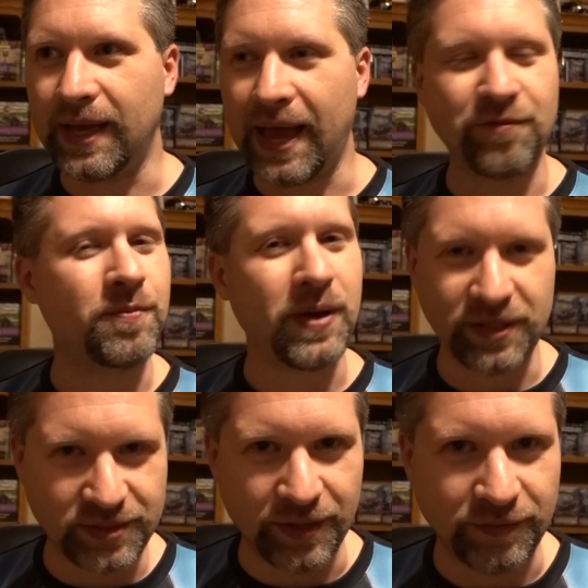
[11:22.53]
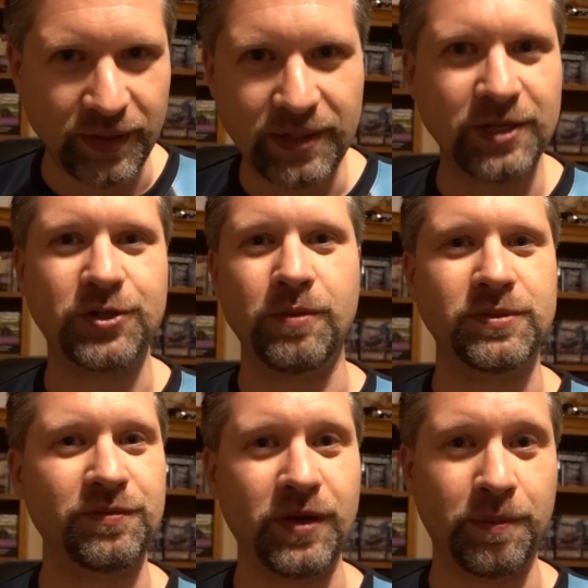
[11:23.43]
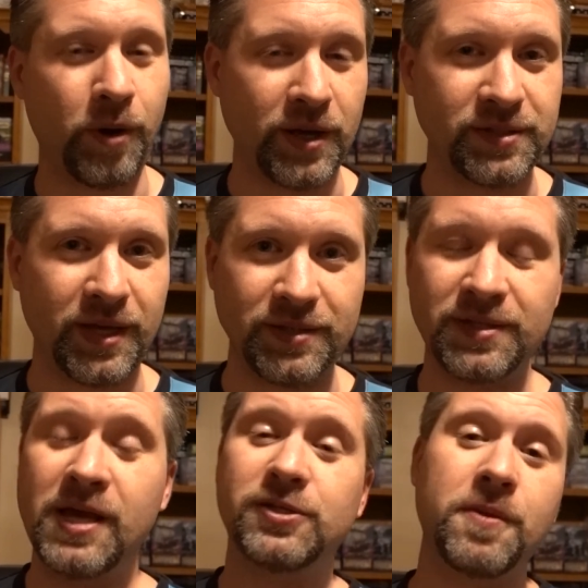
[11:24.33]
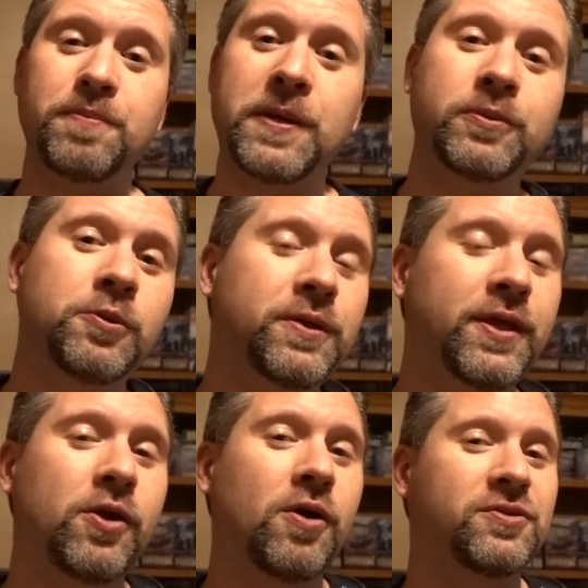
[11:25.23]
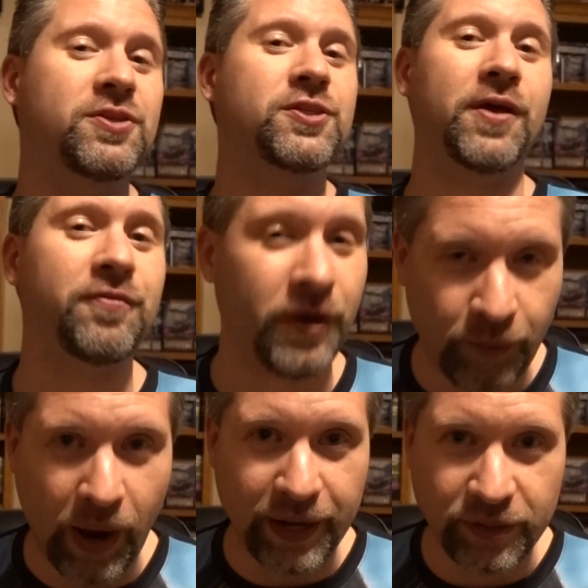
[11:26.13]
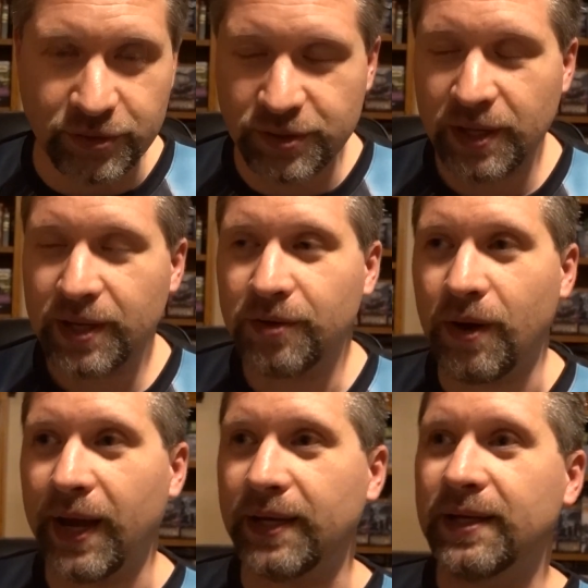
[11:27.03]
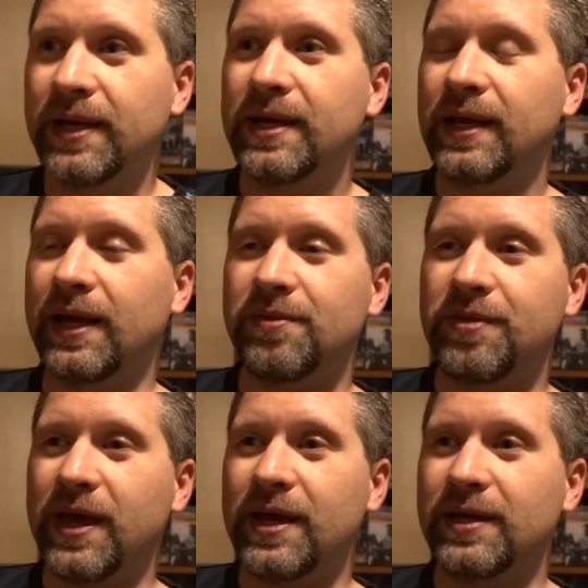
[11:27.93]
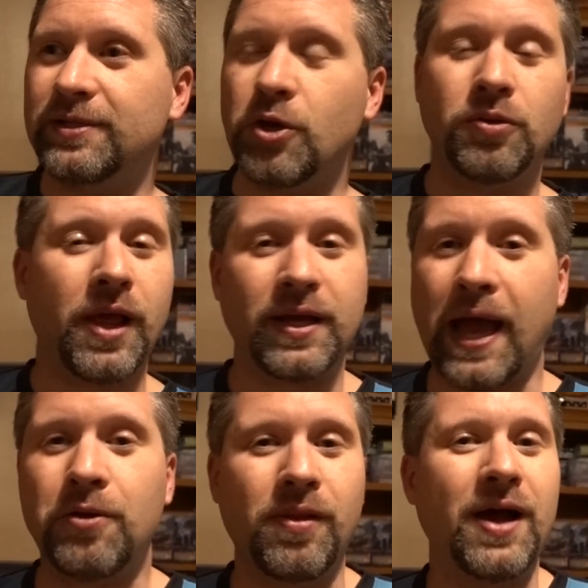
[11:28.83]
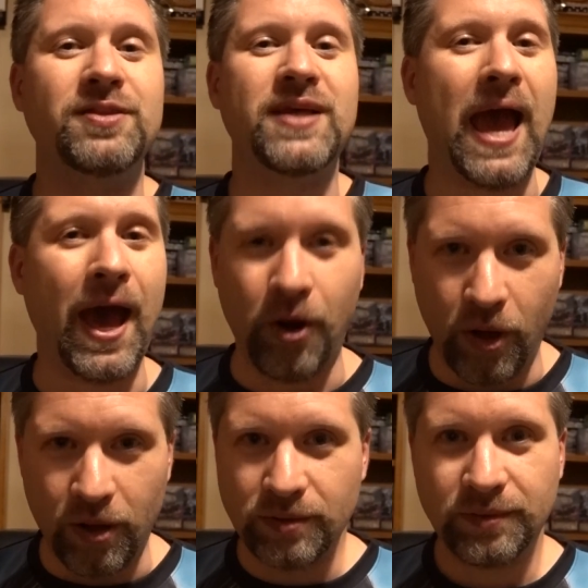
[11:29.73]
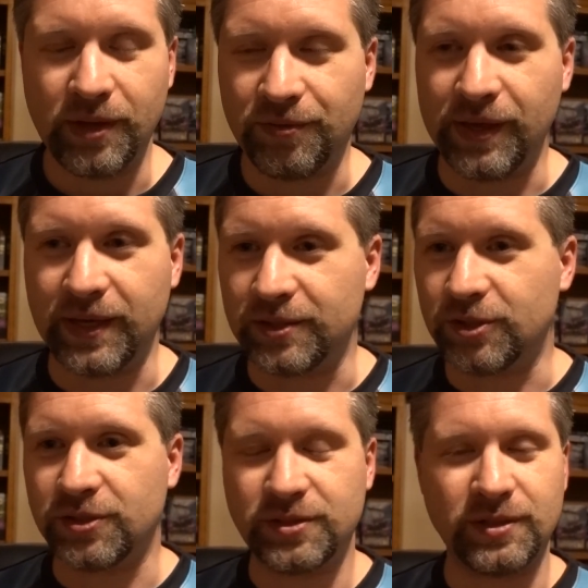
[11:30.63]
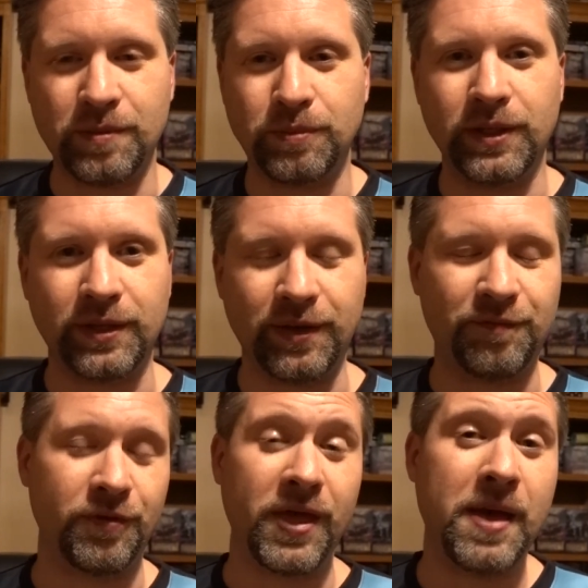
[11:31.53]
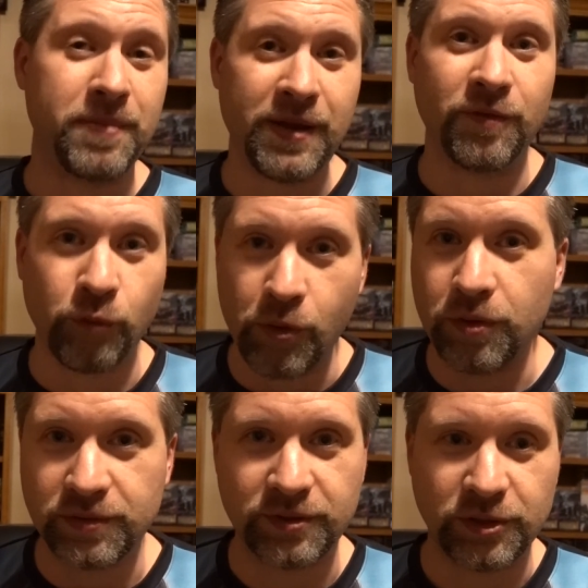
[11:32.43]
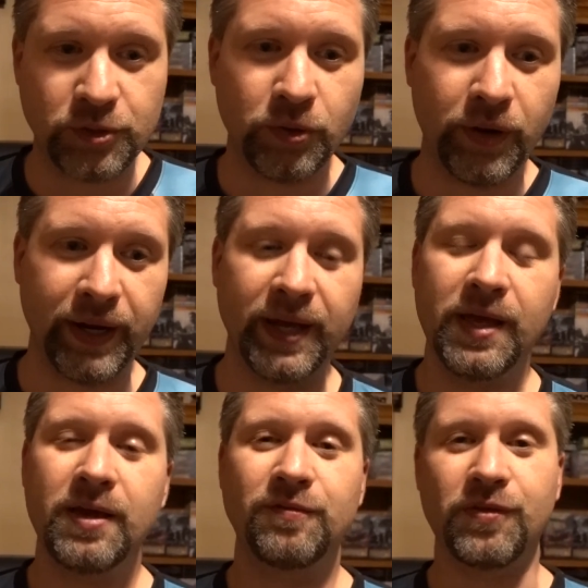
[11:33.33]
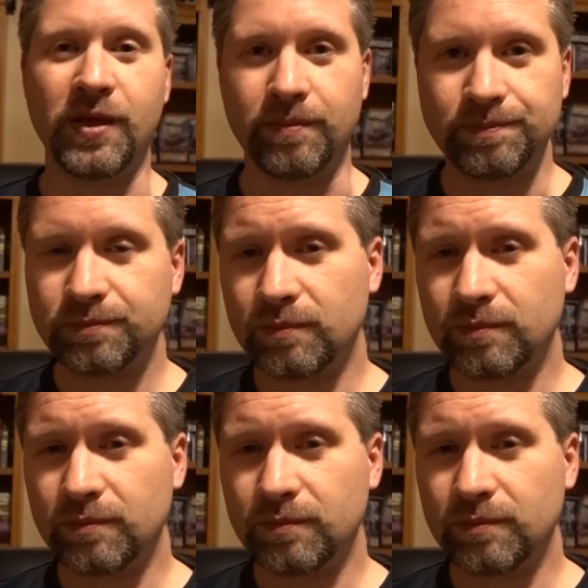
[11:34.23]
Everybody's different in terms of their process. Some people are what they call discovery writers, right? And they don't like outlines at all. They think it just completely, for them, it even ruins the story for them